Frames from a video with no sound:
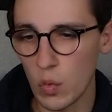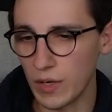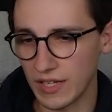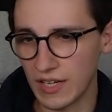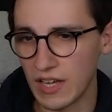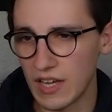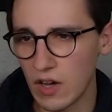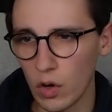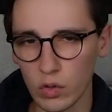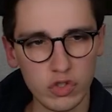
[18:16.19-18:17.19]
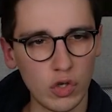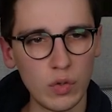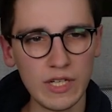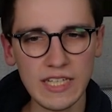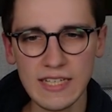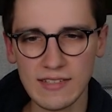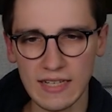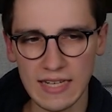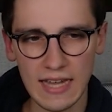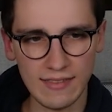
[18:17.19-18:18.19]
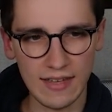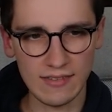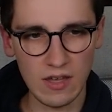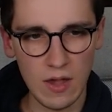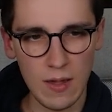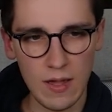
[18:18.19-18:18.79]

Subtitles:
We can also easily get that